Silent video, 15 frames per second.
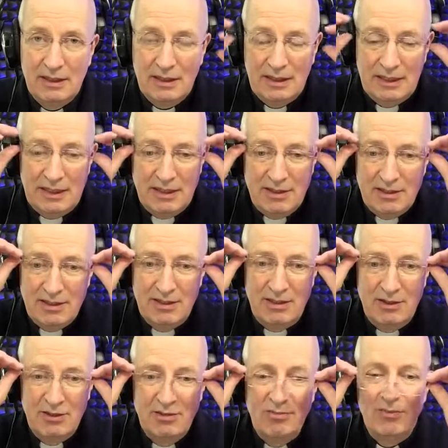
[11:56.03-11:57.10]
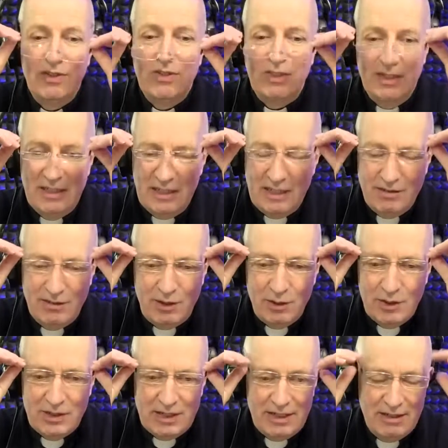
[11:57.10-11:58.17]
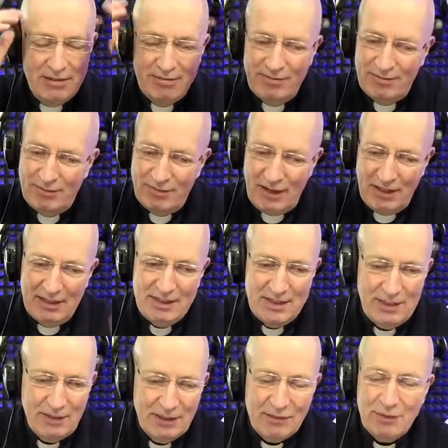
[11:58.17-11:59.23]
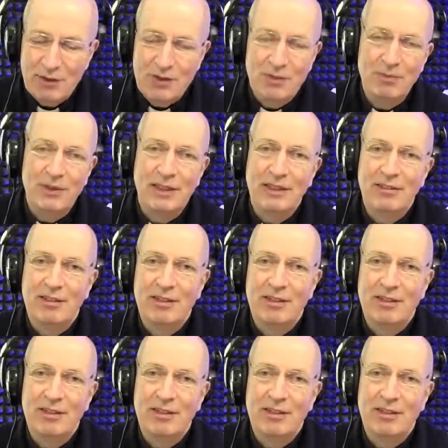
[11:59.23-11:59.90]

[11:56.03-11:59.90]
Again, this idea I've always said of volunteering for something